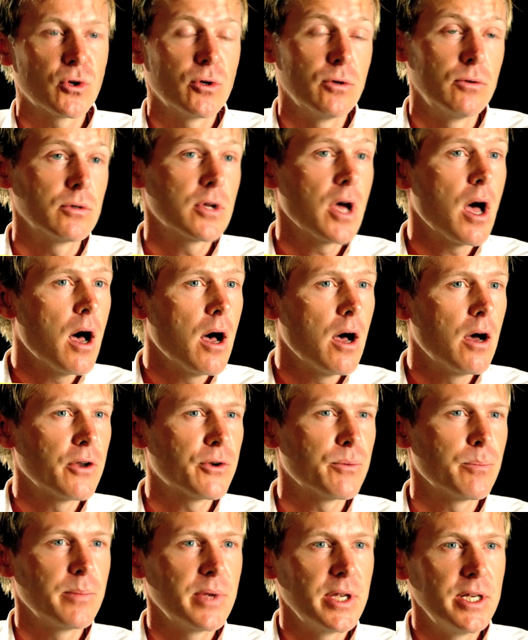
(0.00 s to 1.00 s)
called
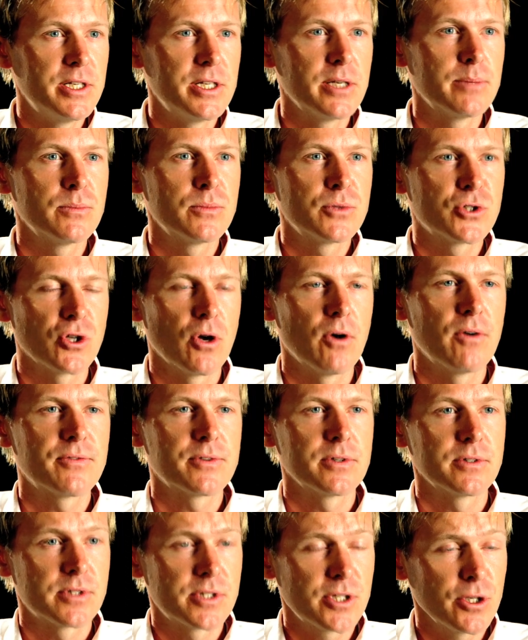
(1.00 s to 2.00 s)
hard, medium,
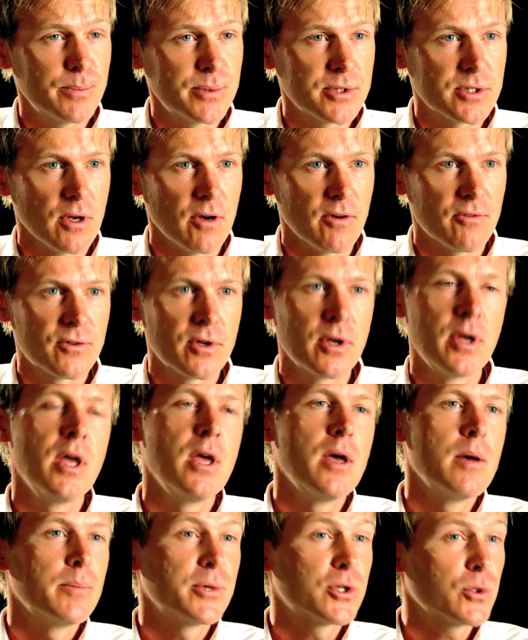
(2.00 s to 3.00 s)
soft and super soft.
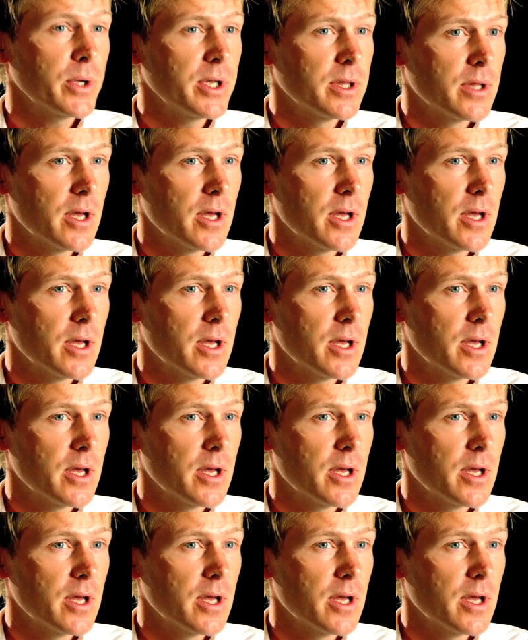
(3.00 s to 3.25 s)
Between